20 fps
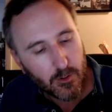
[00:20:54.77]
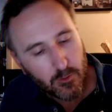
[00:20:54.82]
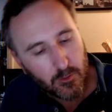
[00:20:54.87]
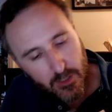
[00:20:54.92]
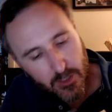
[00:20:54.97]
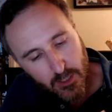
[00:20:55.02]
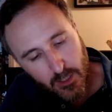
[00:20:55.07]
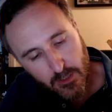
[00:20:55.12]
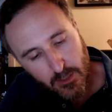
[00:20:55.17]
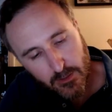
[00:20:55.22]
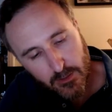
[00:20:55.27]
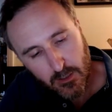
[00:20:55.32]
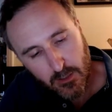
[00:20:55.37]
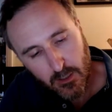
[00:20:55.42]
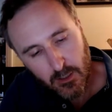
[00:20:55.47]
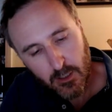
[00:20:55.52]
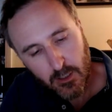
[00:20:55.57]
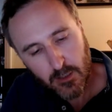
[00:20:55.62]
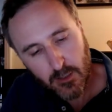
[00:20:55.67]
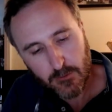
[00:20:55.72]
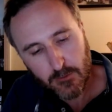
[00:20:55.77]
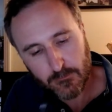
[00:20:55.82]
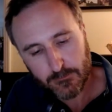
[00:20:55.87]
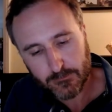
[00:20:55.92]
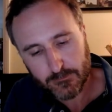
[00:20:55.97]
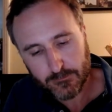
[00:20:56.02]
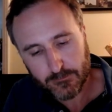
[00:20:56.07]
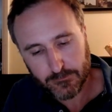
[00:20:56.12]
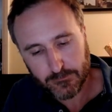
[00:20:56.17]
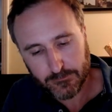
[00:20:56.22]
inside.
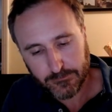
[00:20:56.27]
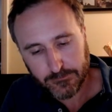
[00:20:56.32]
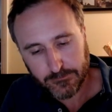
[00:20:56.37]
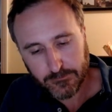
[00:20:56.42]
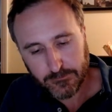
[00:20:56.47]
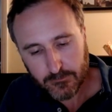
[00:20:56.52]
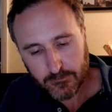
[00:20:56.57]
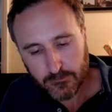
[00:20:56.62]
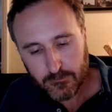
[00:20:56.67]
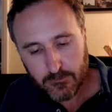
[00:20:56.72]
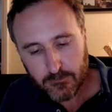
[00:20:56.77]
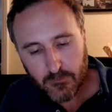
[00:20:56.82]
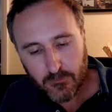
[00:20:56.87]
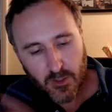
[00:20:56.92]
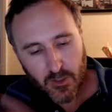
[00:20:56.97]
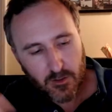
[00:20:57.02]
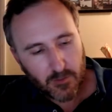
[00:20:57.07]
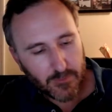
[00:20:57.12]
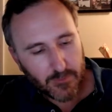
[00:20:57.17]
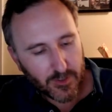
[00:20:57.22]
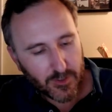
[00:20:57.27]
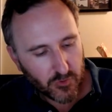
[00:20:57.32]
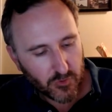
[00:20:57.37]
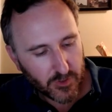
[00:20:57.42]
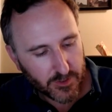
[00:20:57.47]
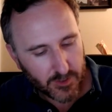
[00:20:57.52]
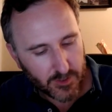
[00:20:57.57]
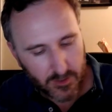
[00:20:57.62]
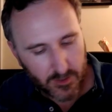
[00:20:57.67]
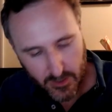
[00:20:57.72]
Got my
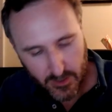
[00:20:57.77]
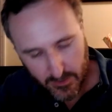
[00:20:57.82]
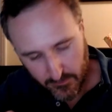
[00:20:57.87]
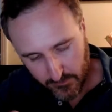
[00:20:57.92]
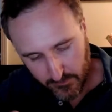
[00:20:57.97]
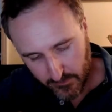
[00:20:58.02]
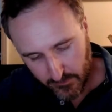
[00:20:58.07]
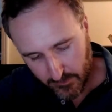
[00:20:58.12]
trusty knife.